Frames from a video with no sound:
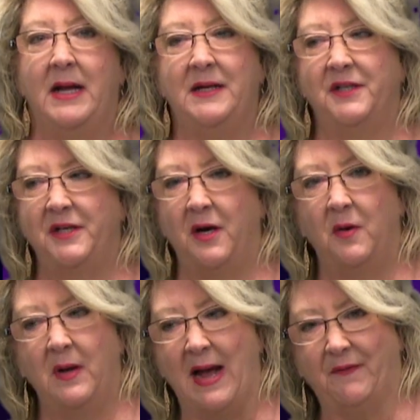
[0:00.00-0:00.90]
And
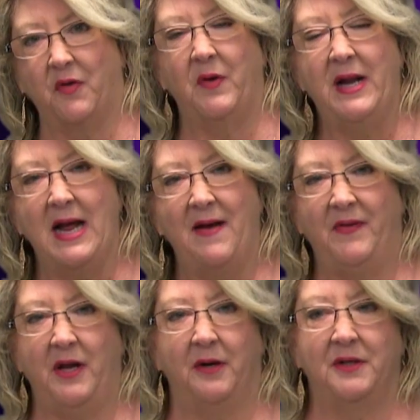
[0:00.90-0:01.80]
so, after three and a
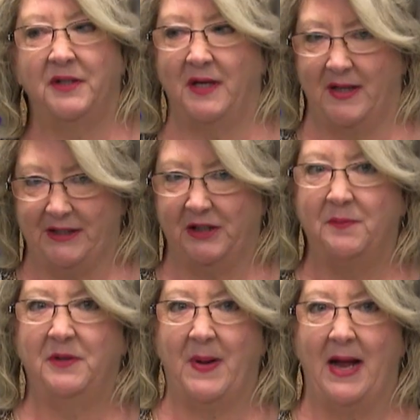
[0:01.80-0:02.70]
half years, Elijah
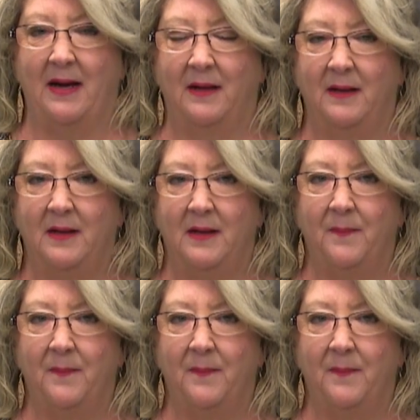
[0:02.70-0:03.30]
comes back.